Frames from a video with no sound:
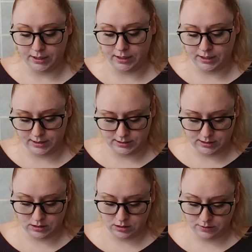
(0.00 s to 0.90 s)

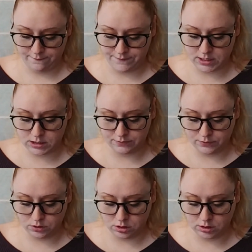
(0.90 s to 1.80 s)
got
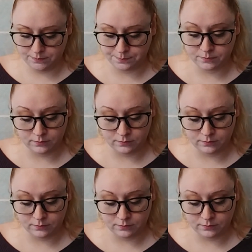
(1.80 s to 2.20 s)
Festival,